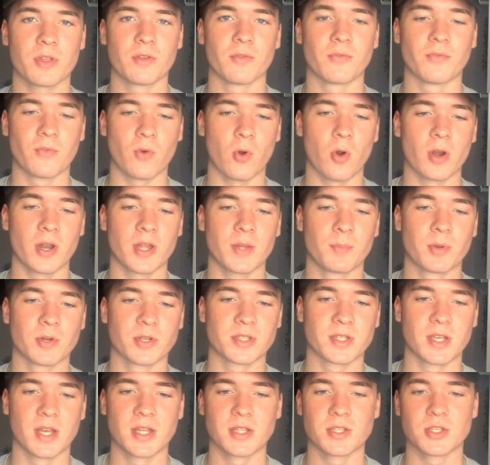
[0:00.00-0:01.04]
the
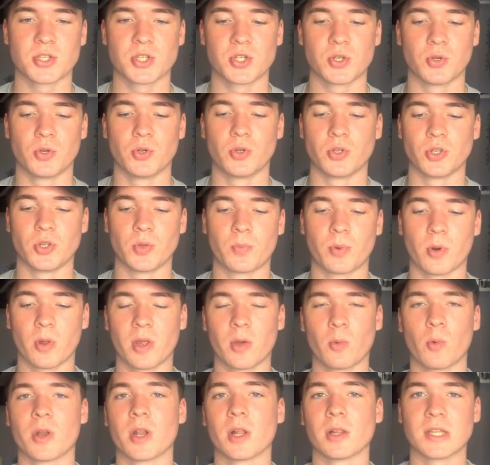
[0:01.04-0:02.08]
40%, you
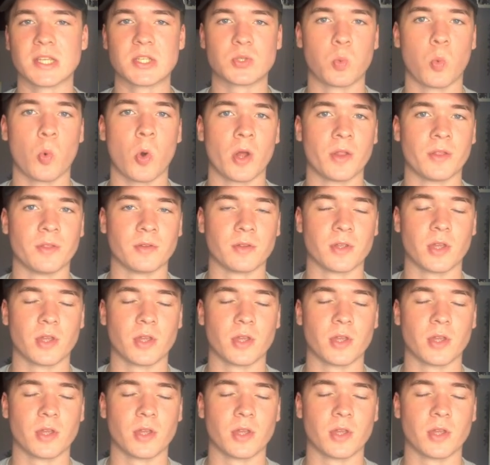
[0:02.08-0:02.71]
probably want at least one.